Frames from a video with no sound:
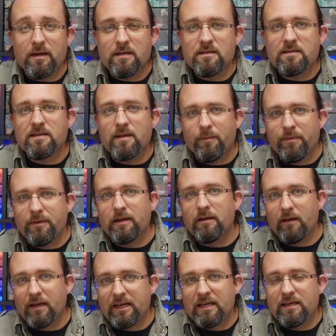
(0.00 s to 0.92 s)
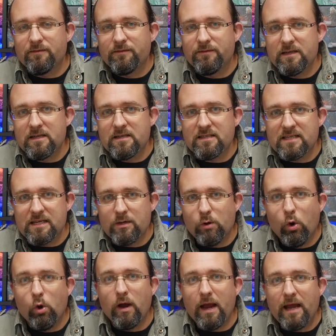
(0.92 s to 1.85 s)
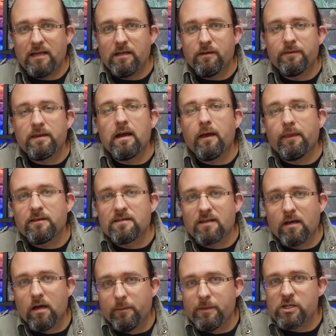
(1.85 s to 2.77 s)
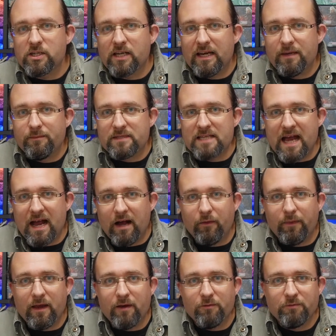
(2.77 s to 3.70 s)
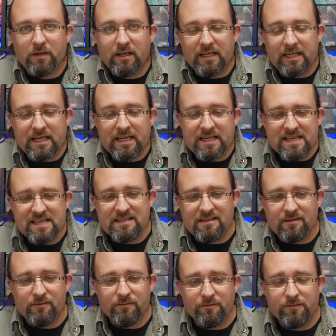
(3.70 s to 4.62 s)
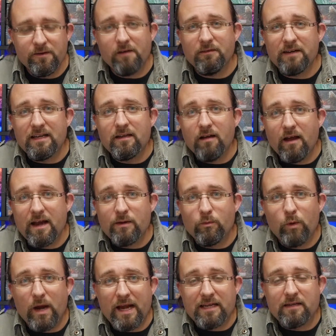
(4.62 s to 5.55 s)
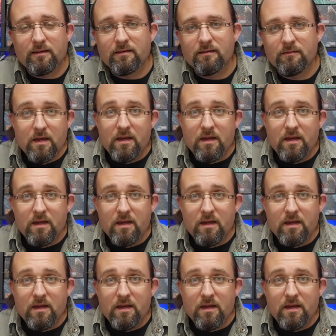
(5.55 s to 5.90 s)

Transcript: as something like Infinity or any of the other skirmish games out there, really. It is very lightweight.